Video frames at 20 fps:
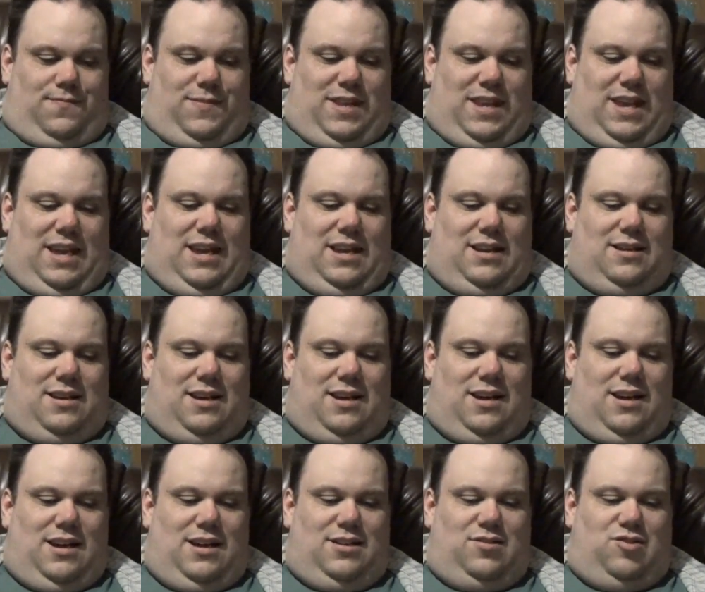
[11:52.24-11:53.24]
And
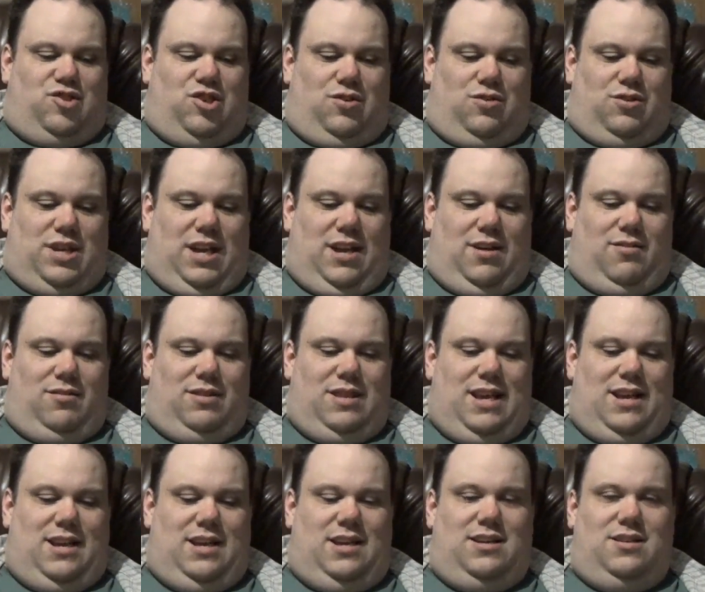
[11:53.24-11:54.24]
Joe countered
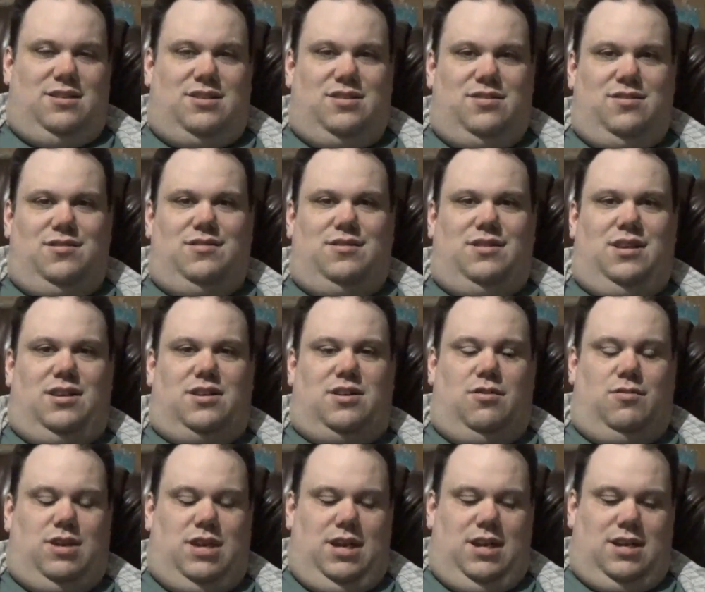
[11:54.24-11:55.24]
that into the
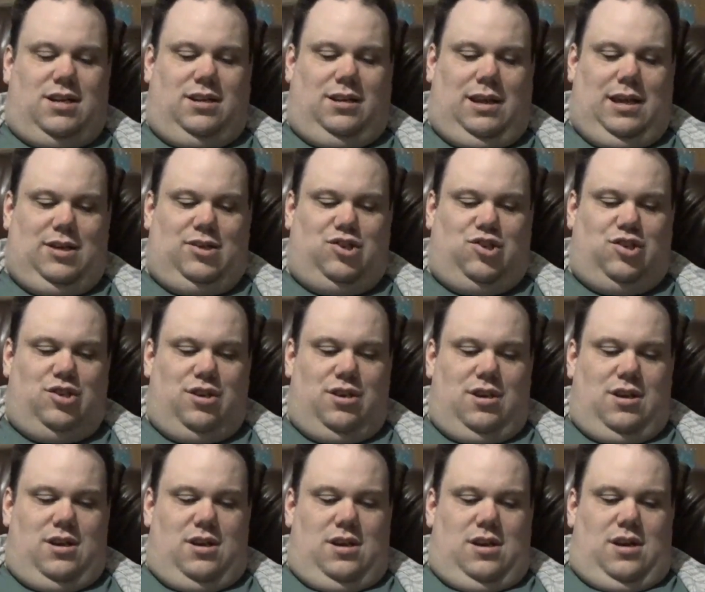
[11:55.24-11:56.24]
Coquina clutch,
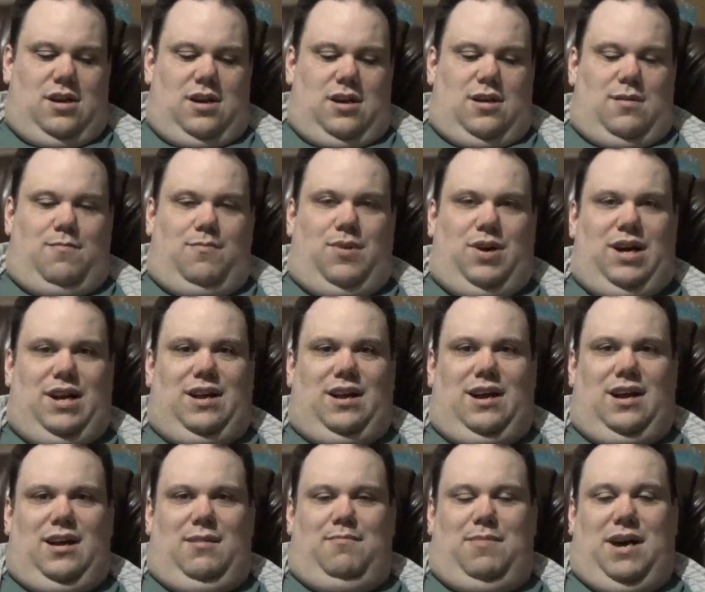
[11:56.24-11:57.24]

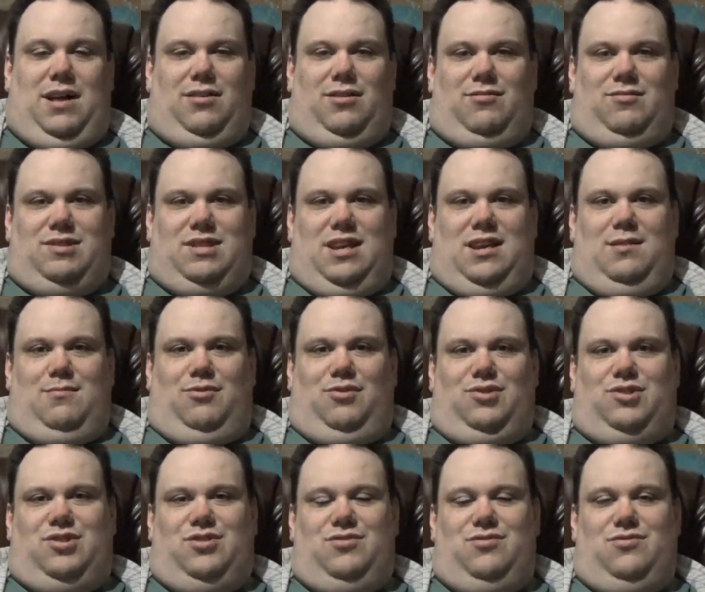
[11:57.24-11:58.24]
but Balor was able
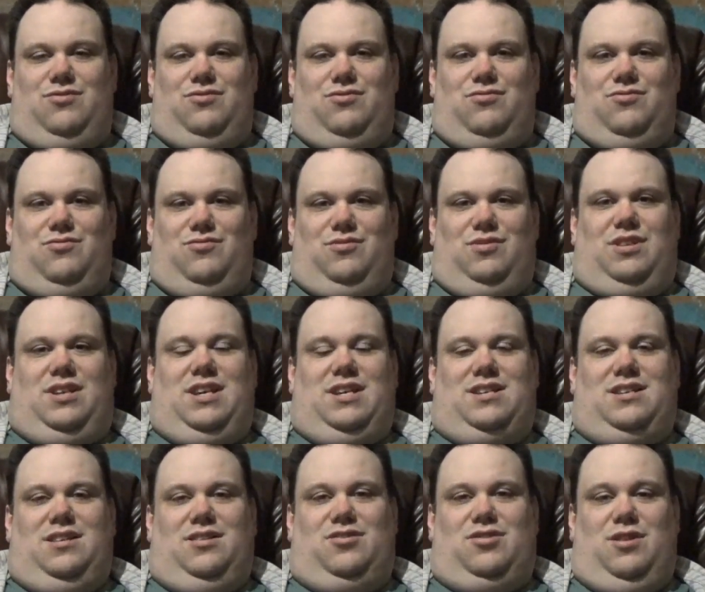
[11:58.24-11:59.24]
to get
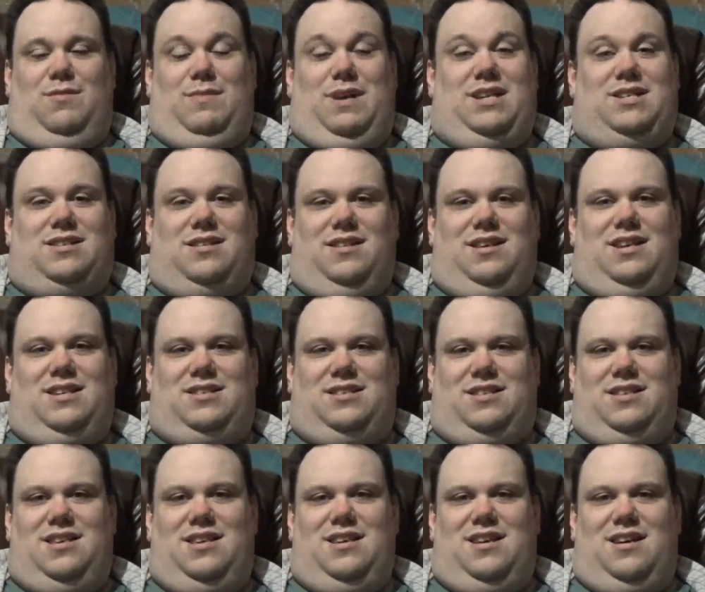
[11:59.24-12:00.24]
to the turn. Basically, it's
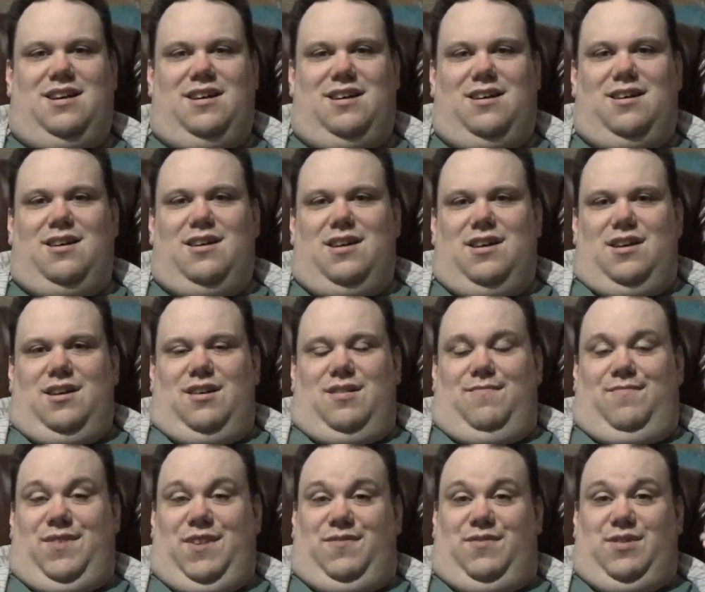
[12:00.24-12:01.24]
the
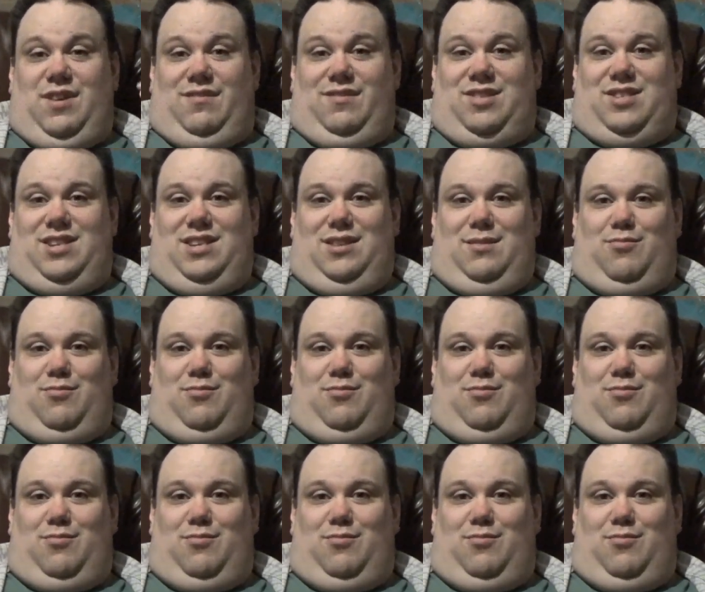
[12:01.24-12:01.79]
if you've ever seen the